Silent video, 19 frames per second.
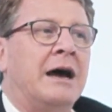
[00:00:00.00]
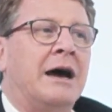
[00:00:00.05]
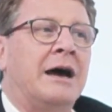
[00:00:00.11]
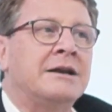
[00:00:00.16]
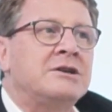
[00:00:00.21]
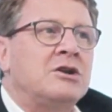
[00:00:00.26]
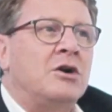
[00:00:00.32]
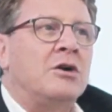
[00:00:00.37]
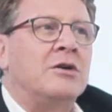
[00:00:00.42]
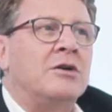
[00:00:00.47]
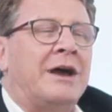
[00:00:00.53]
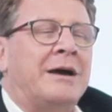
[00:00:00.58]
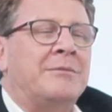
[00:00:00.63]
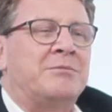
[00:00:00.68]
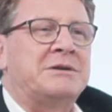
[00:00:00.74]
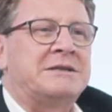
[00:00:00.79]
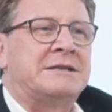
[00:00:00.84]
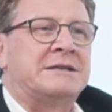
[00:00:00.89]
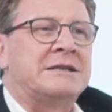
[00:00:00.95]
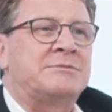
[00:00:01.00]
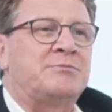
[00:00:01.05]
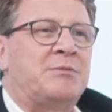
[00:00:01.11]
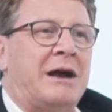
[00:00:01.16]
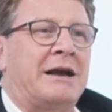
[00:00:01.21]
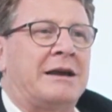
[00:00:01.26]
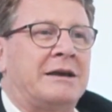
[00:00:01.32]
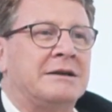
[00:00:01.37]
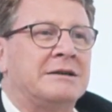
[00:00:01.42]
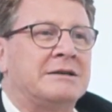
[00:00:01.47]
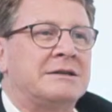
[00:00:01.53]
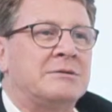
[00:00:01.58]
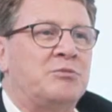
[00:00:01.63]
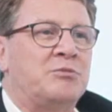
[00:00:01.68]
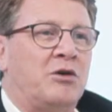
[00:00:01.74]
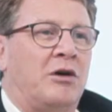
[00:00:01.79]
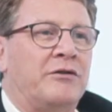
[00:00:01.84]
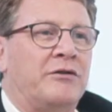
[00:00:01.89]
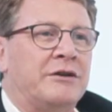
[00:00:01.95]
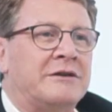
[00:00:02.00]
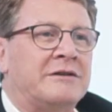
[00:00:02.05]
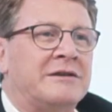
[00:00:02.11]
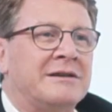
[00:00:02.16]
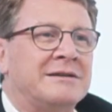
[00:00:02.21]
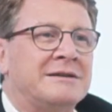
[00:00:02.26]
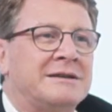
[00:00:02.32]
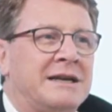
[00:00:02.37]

and got that business back into profit.